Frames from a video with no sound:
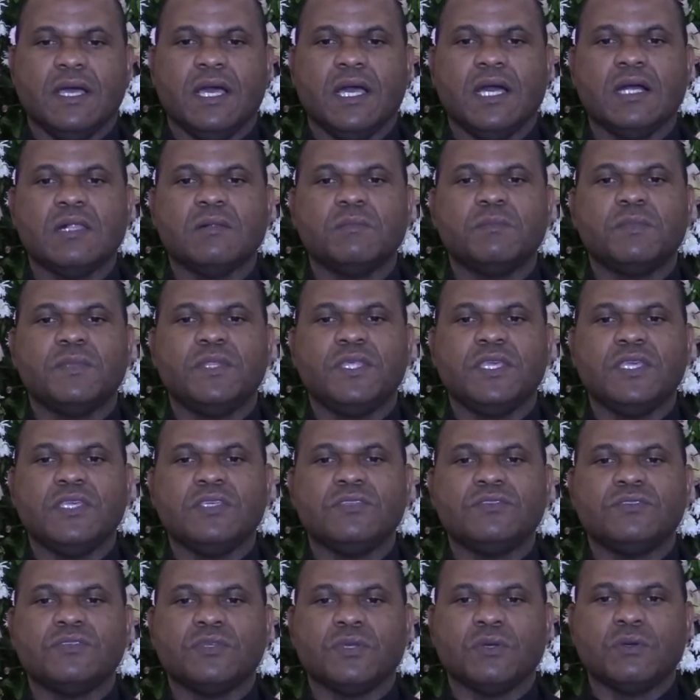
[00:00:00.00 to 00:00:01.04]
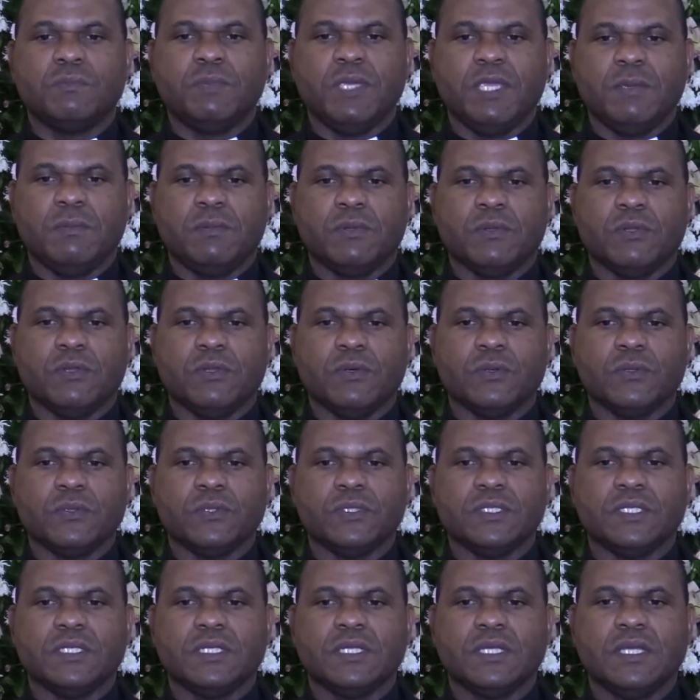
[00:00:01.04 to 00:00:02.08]
Help these your people,
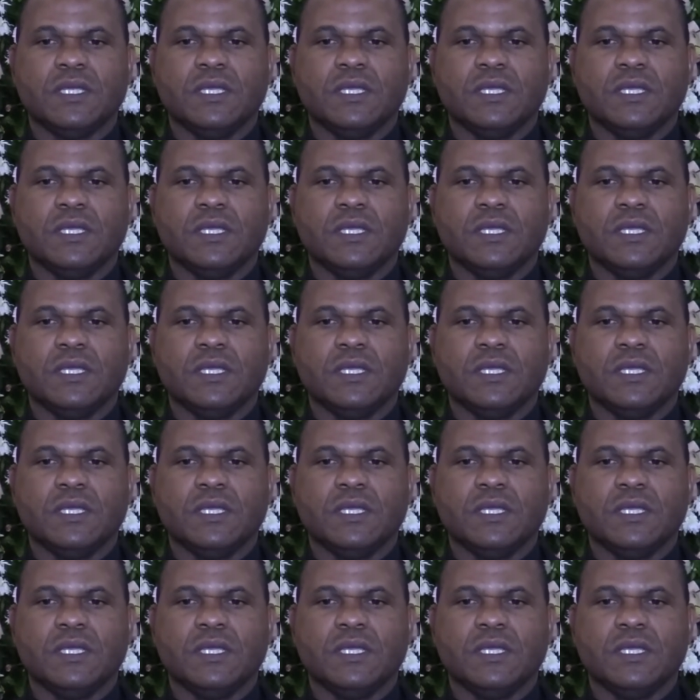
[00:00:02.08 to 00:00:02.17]
Lord.